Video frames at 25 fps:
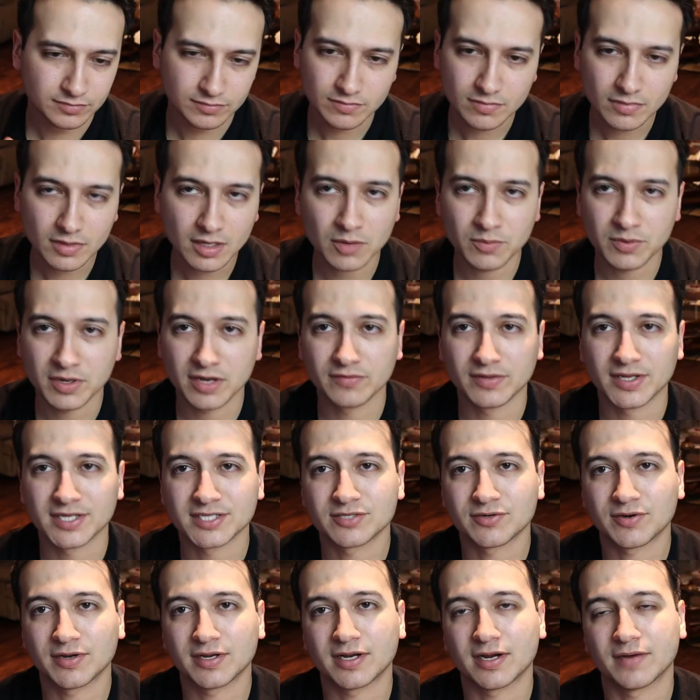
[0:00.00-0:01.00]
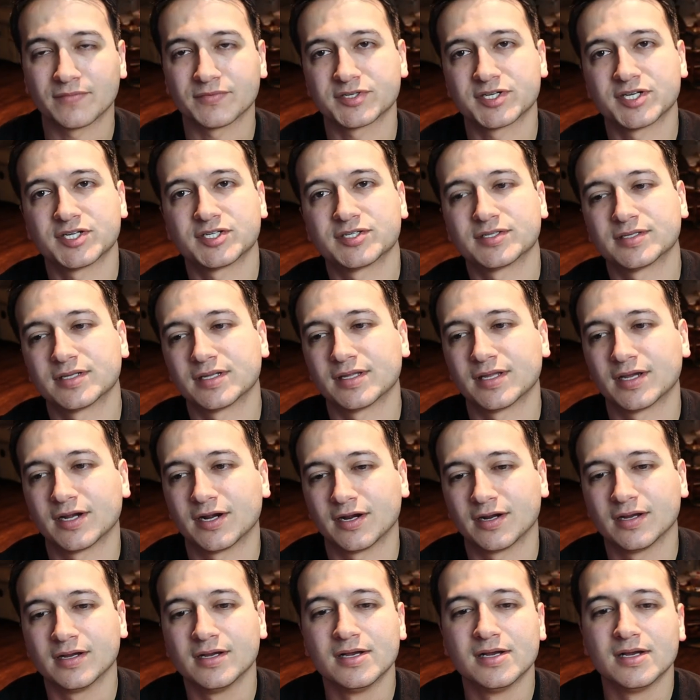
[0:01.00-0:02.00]
We have lots of great conversations in
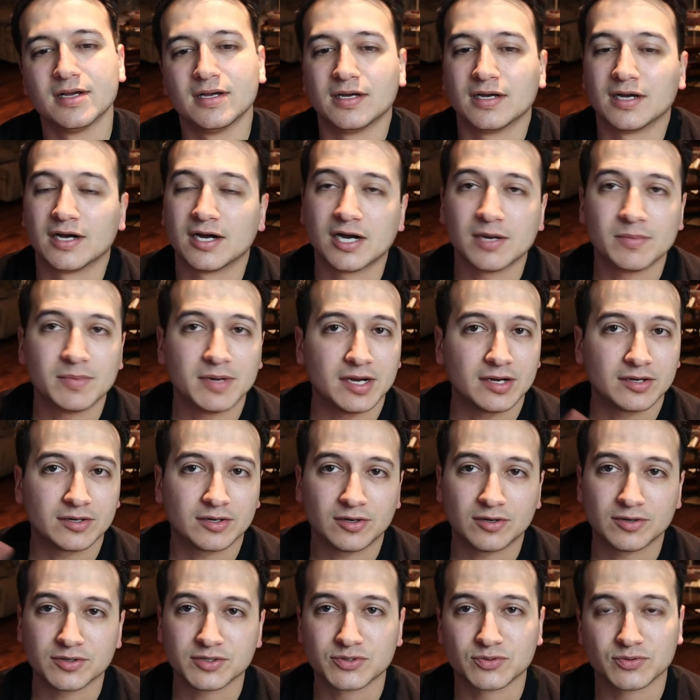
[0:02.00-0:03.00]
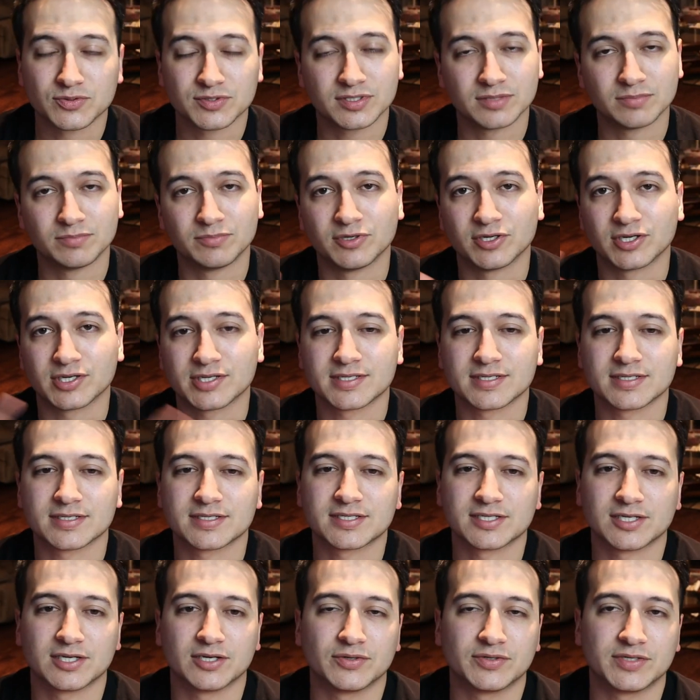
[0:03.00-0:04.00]
there about all sorts of books,
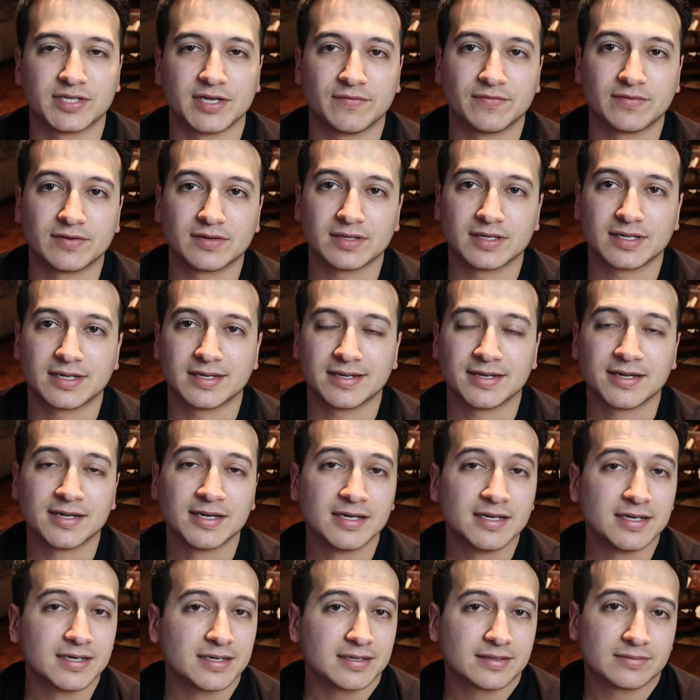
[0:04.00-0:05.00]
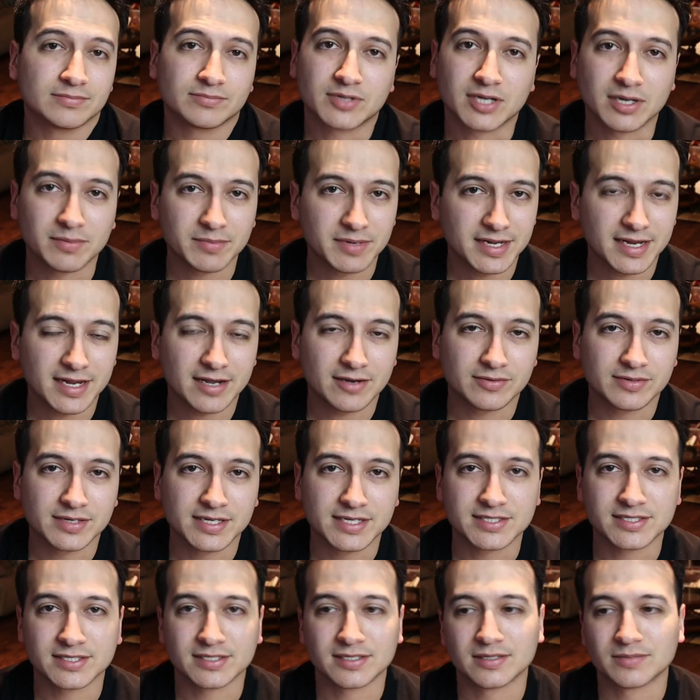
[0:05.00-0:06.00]
so definitely come hang out.
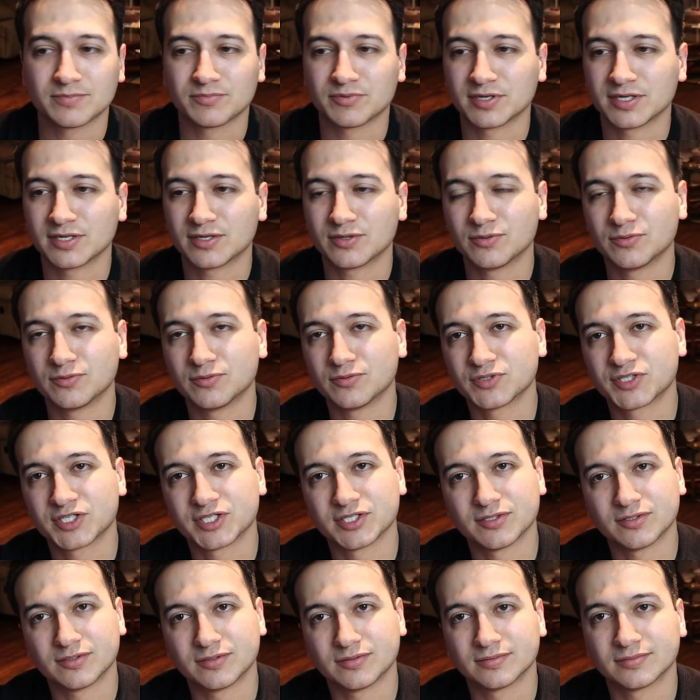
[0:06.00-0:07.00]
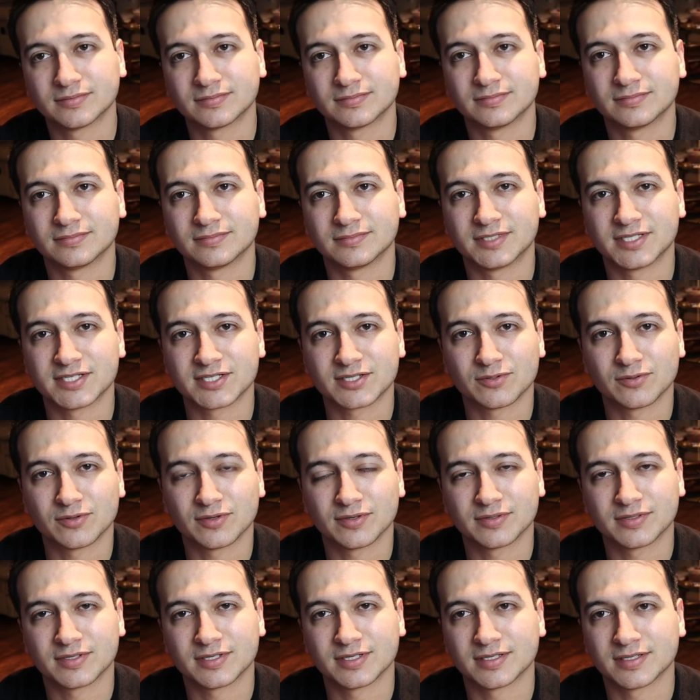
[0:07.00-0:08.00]
It's a pretty cool, chill
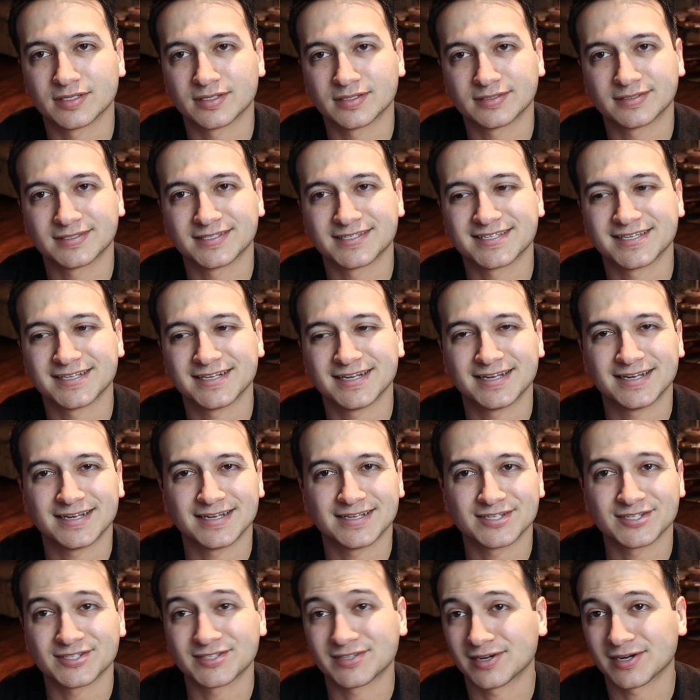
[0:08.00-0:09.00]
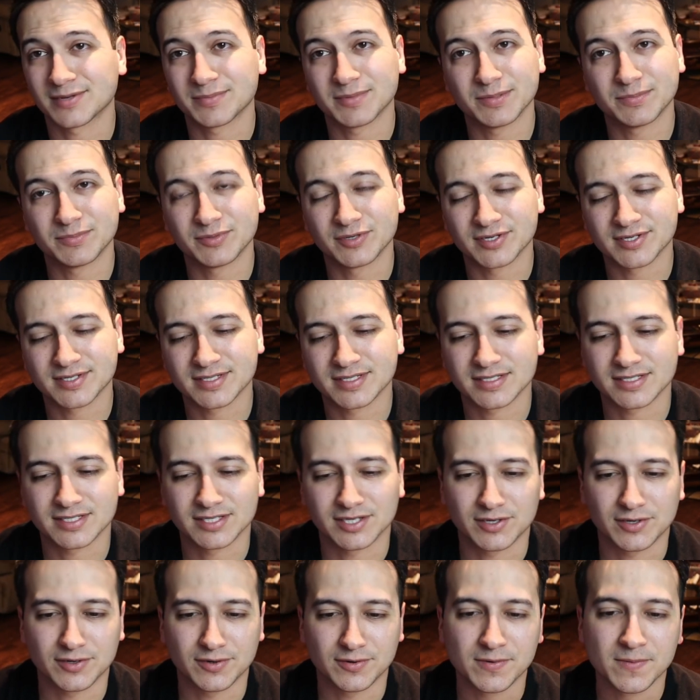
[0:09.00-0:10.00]
Discord to sit in and just talk about books.
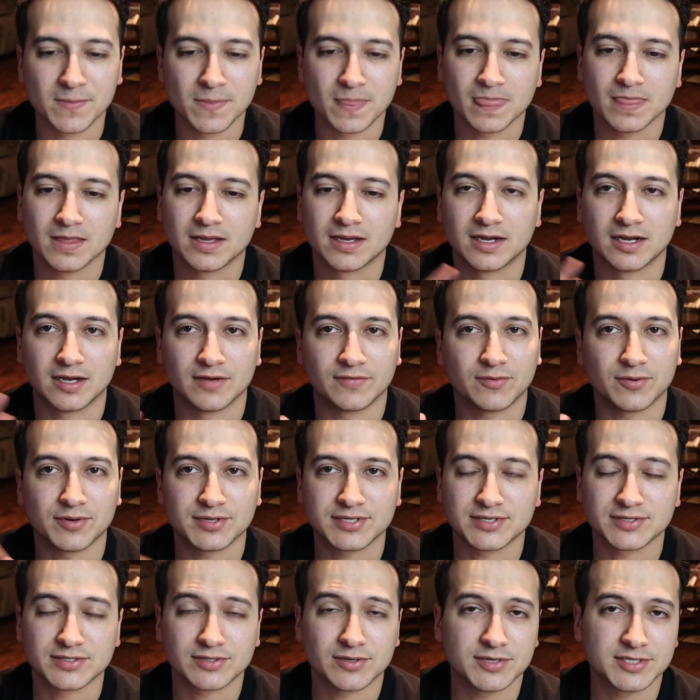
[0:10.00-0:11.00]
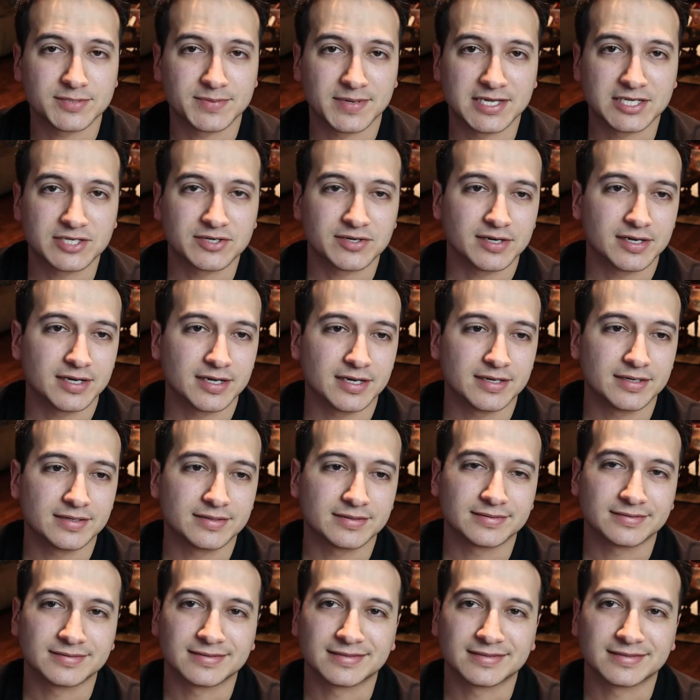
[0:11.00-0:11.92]
So, of course, there's always Patreon.